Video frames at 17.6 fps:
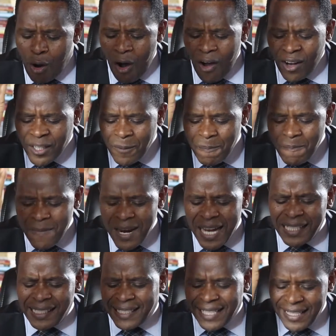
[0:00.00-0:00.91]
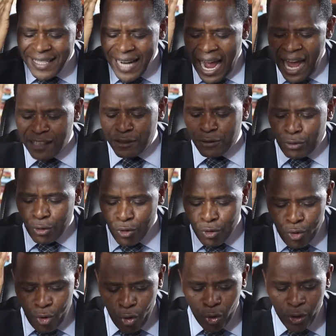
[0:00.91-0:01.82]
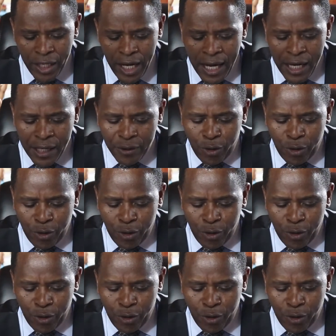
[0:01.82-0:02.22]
God meant it unto good